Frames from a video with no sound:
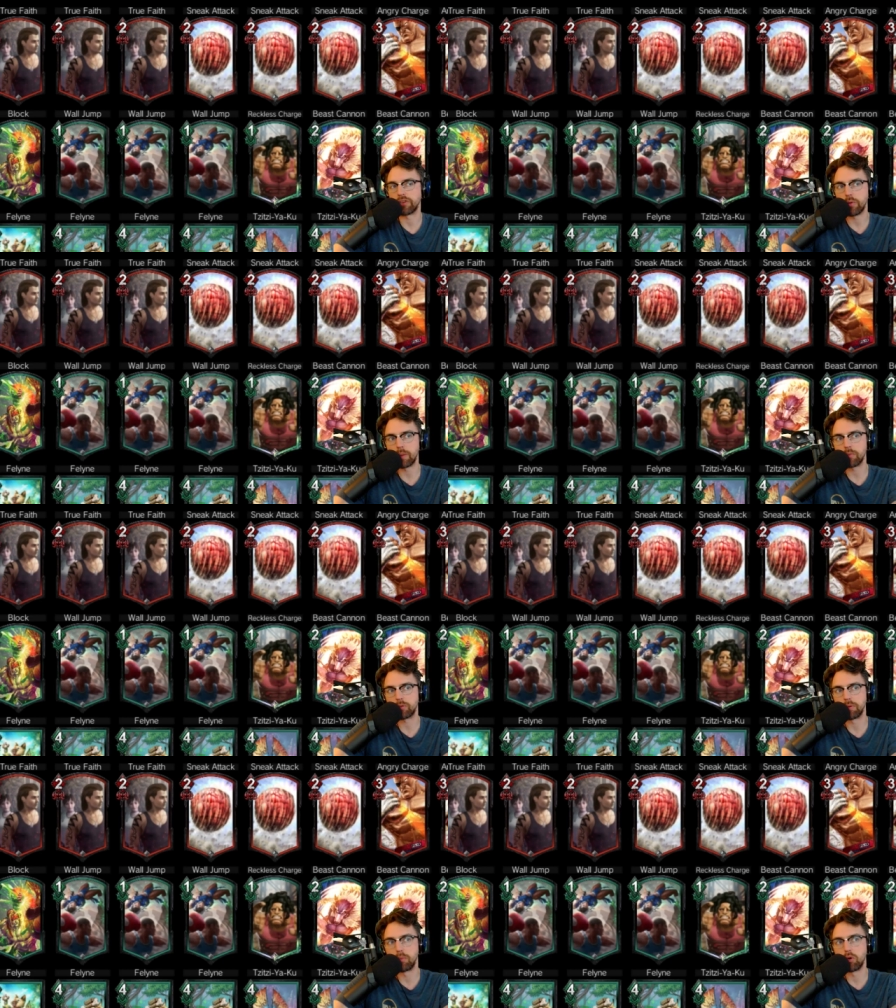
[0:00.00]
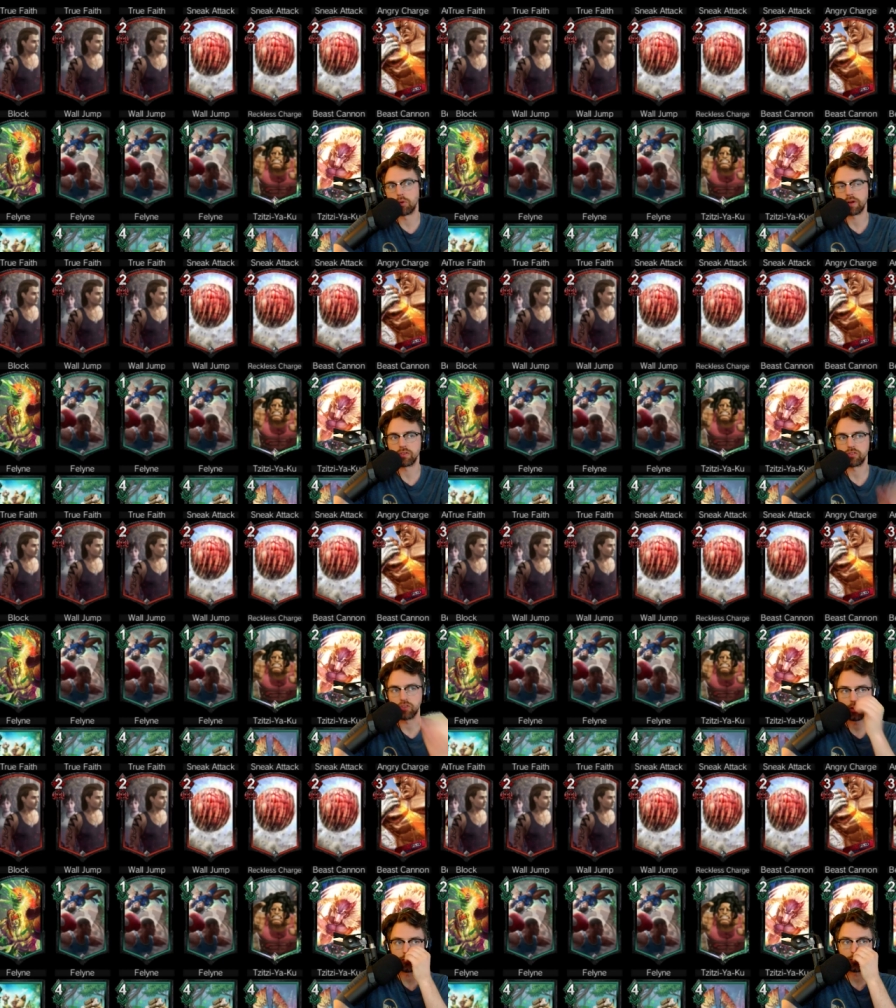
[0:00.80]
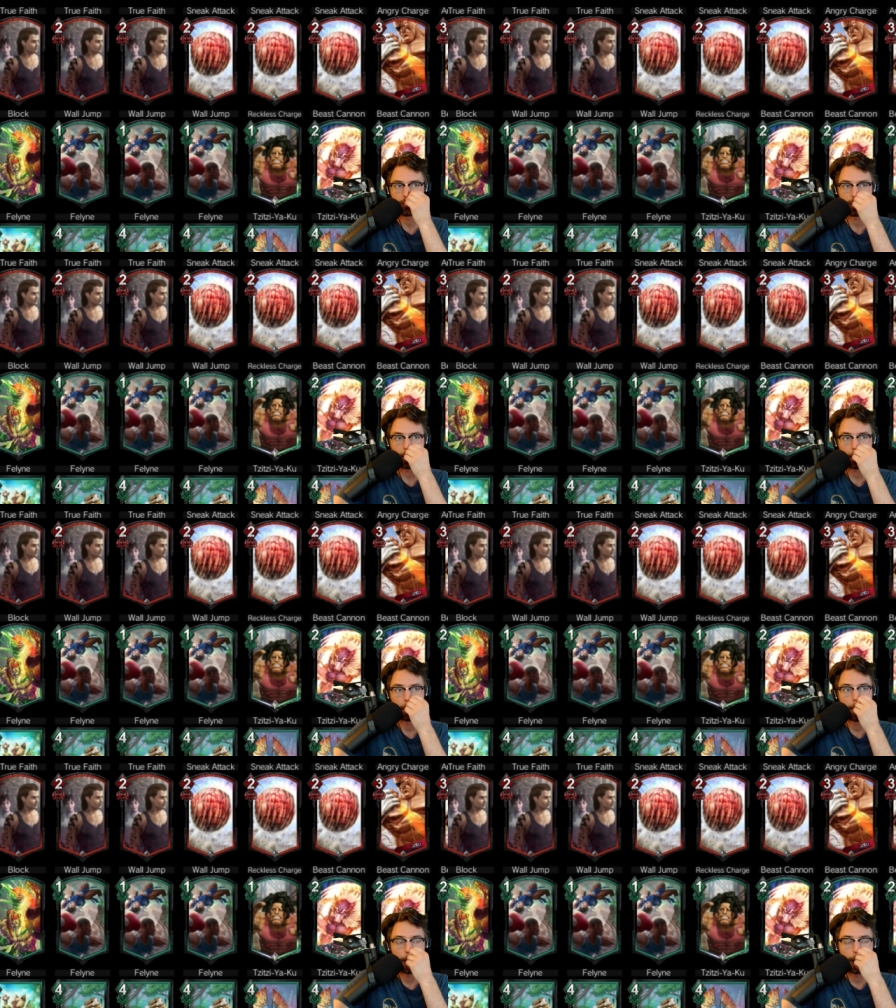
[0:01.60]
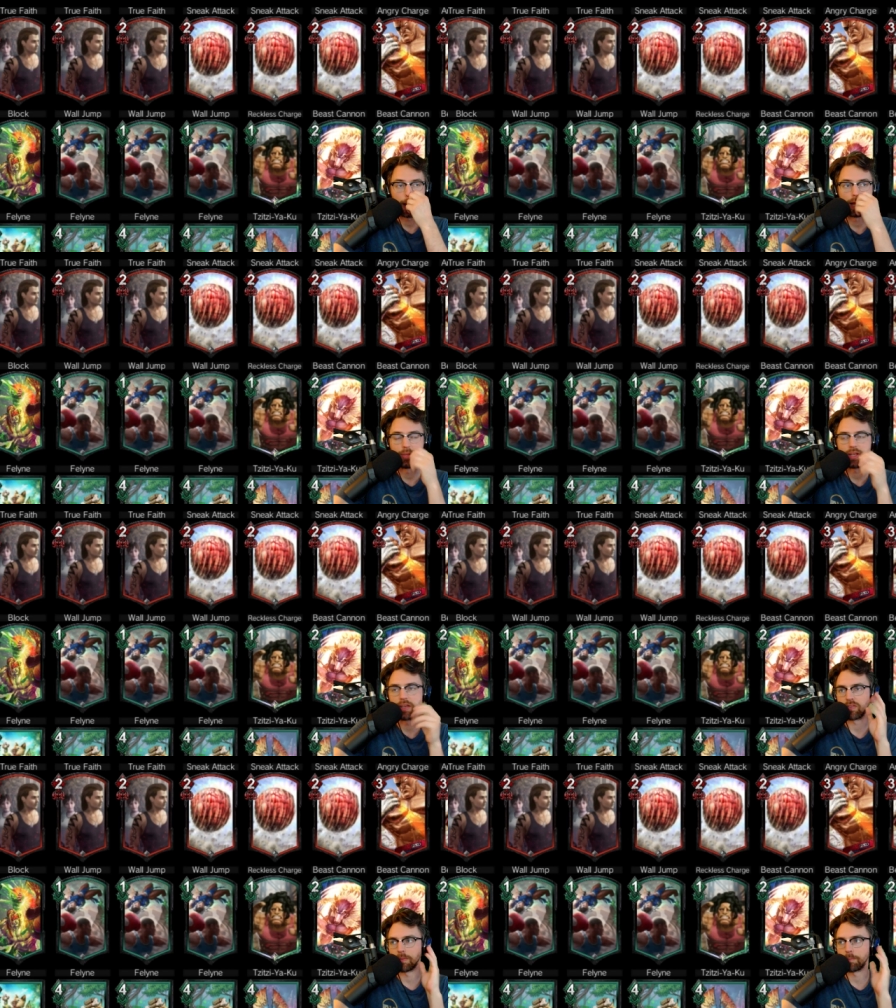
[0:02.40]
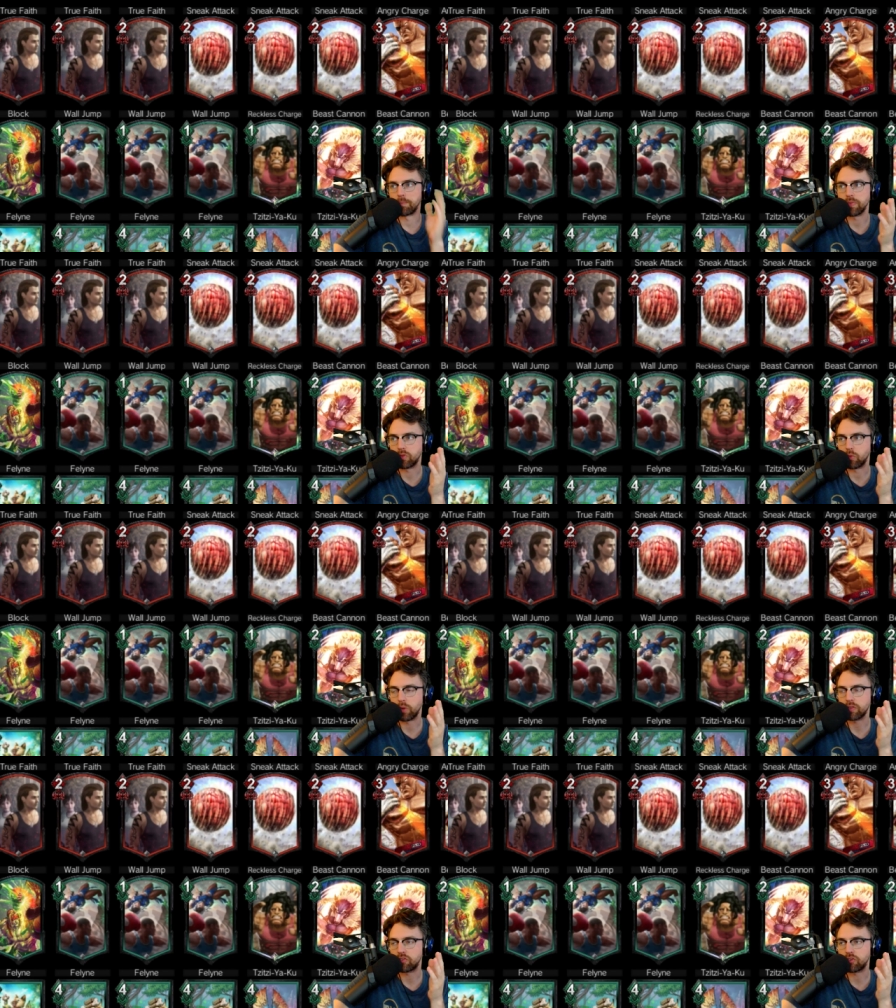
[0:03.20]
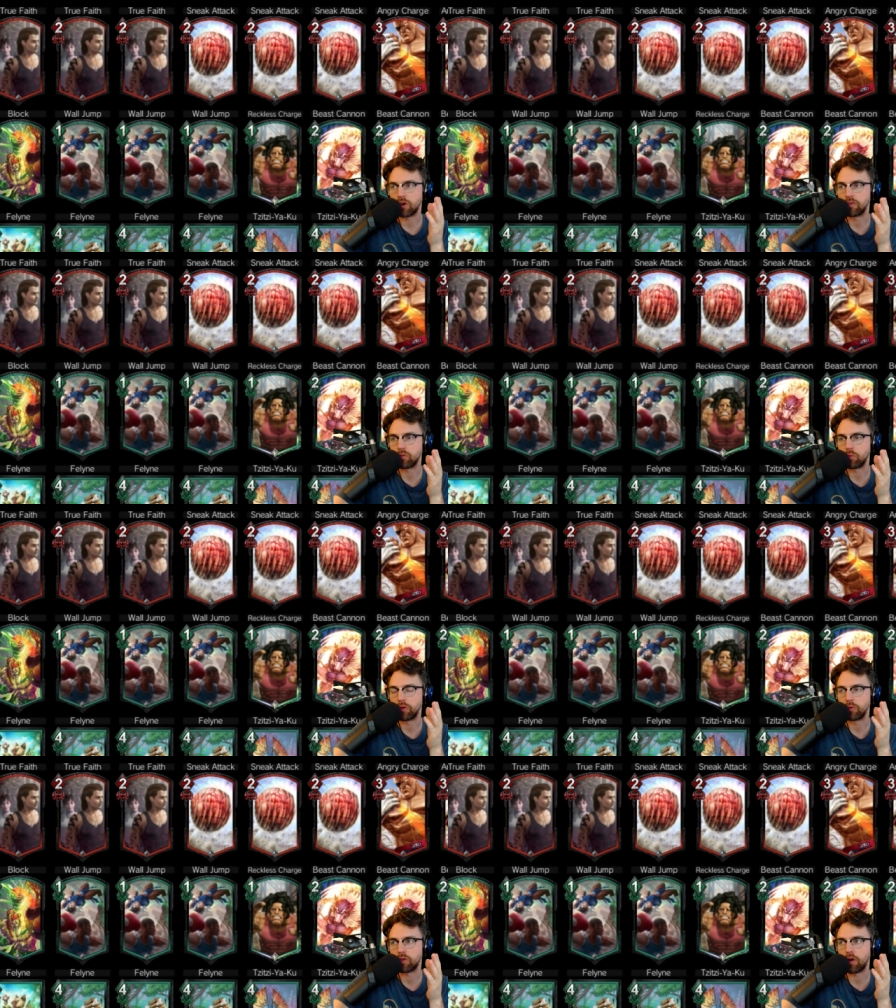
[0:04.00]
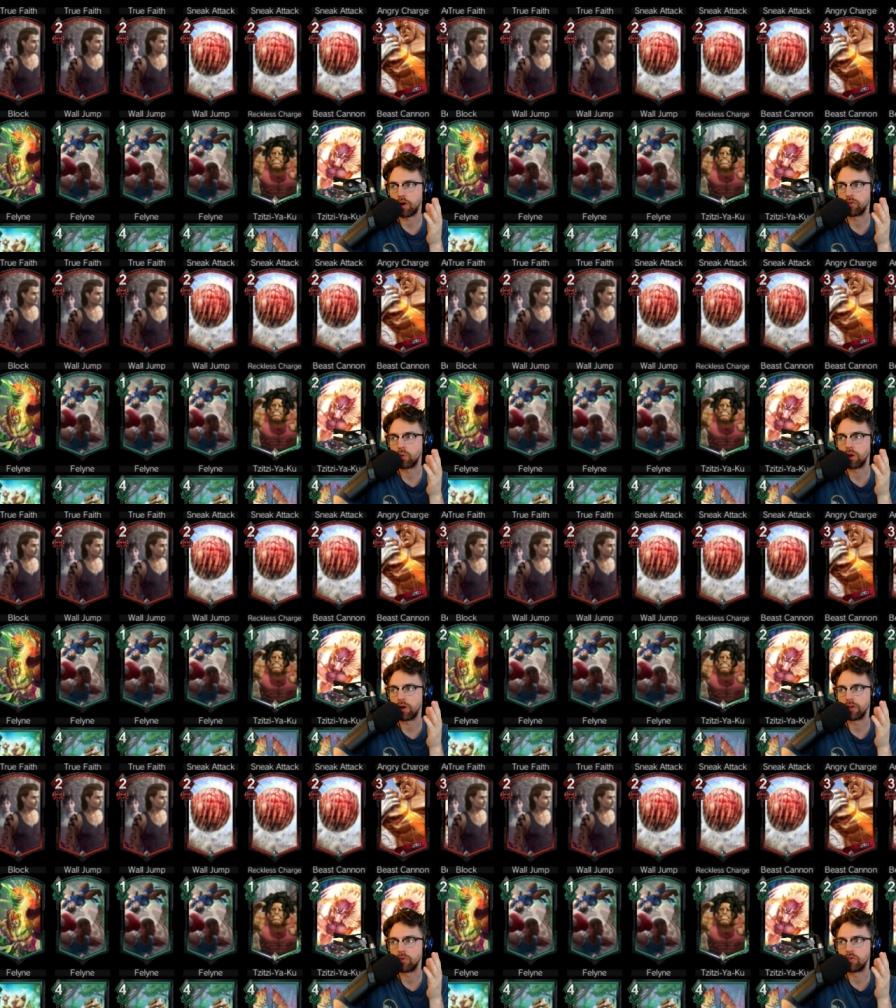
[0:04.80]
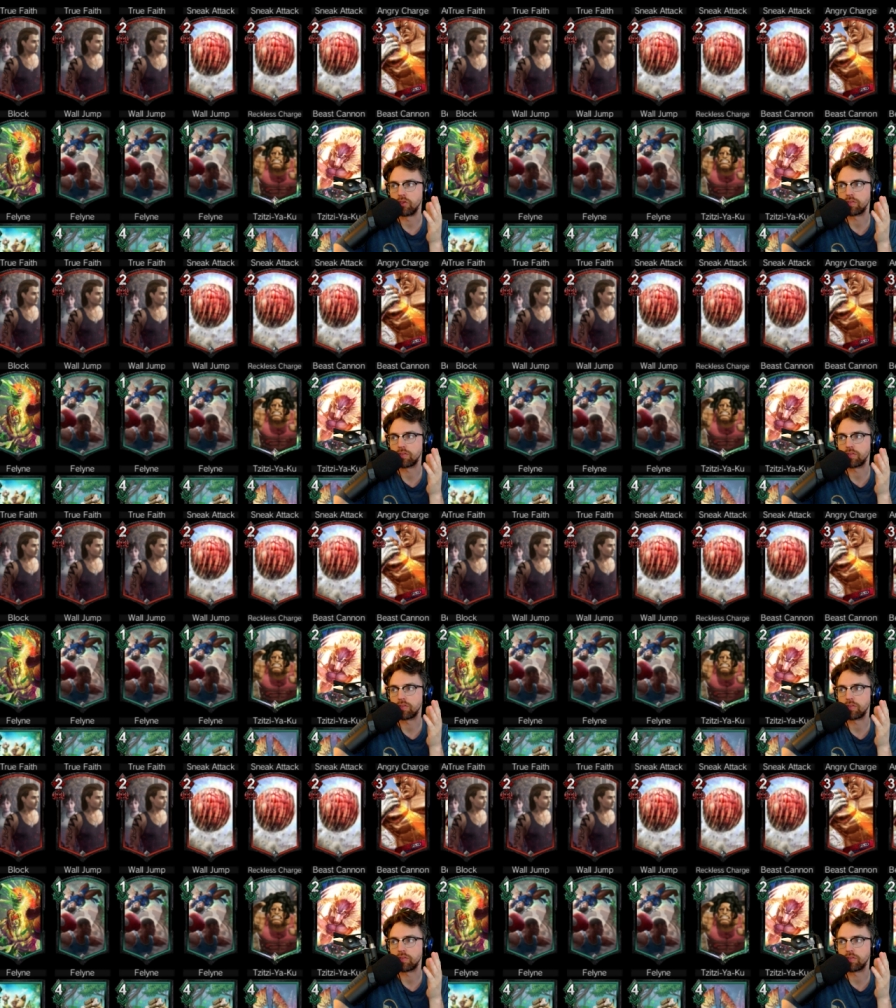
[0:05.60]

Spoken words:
I would almost put more Reckless Charges in the deck, because the Reckless Charge is one of those cards where you